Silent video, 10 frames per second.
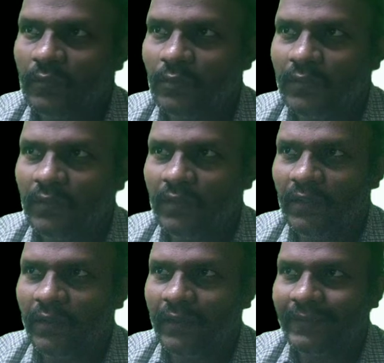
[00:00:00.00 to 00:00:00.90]
So see
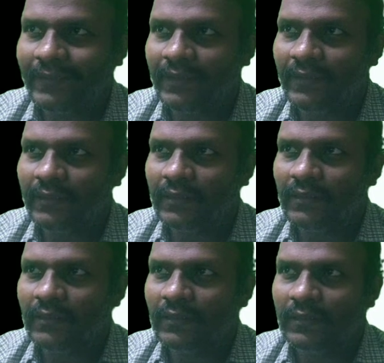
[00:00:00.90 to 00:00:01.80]
here, es ist
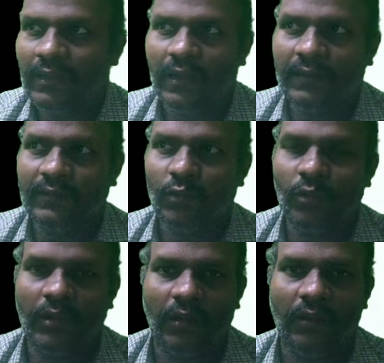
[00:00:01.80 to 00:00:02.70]
ganz
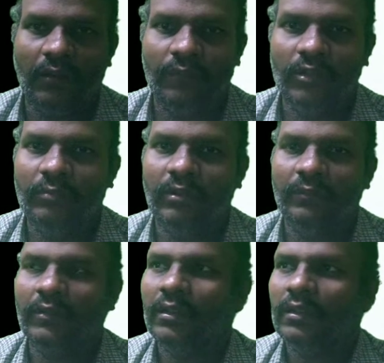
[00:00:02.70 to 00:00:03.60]
dunkel, verb
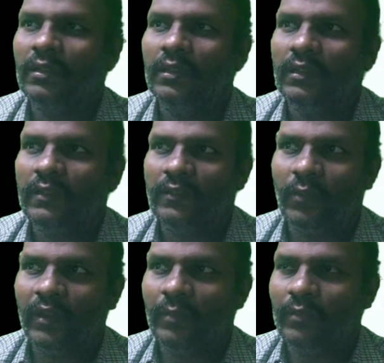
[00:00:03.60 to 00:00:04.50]
in the
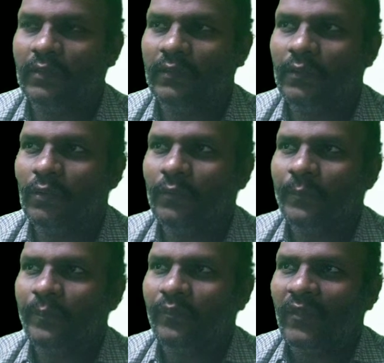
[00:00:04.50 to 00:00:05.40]
zweite Position.
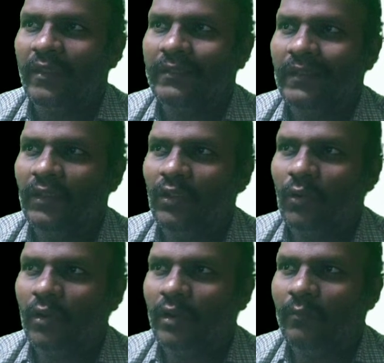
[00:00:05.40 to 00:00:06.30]
Sie
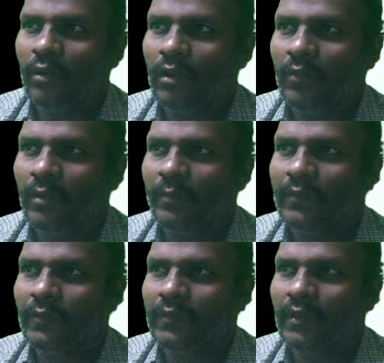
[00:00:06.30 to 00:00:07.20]
können, modal verb.
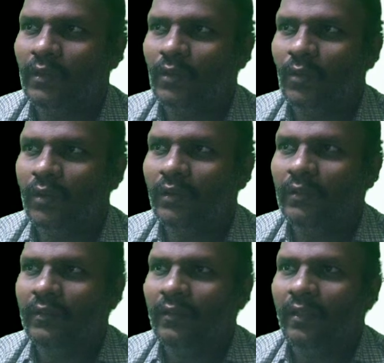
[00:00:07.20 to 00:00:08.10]
So sie
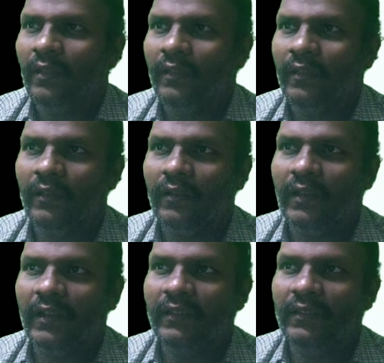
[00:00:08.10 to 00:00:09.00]
können
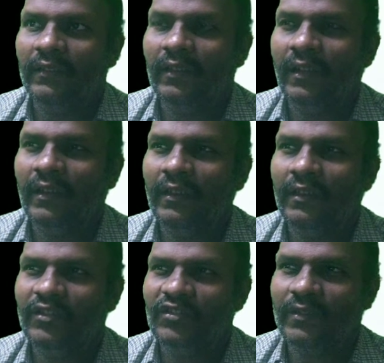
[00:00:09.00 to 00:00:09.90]
ihre eigene Hand
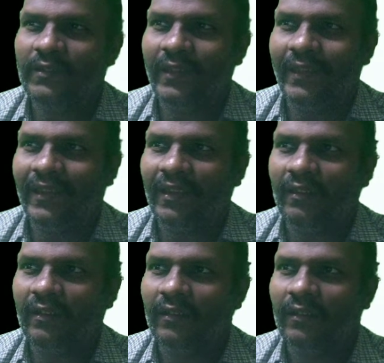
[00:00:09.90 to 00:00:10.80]
nicht sehen.
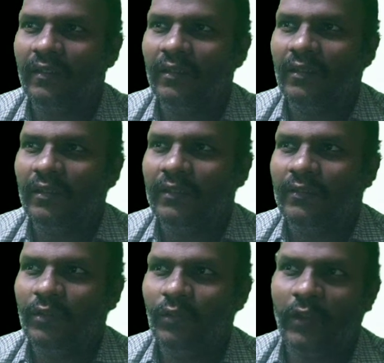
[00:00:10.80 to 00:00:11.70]

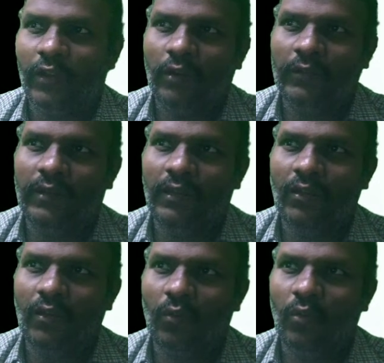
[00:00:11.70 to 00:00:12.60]
So you cannot see
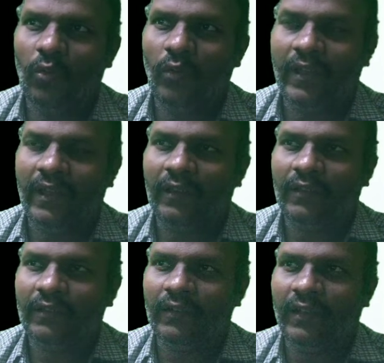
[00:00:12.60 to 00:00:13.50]
your own
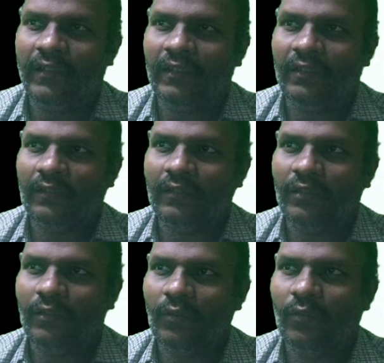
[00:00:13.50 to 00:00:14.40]
hand, eigene,
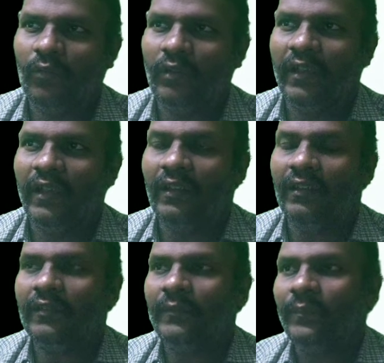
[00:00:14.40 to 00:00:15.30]
your own
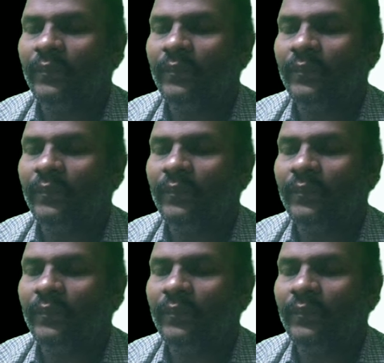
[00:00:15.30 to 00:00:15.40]
hand.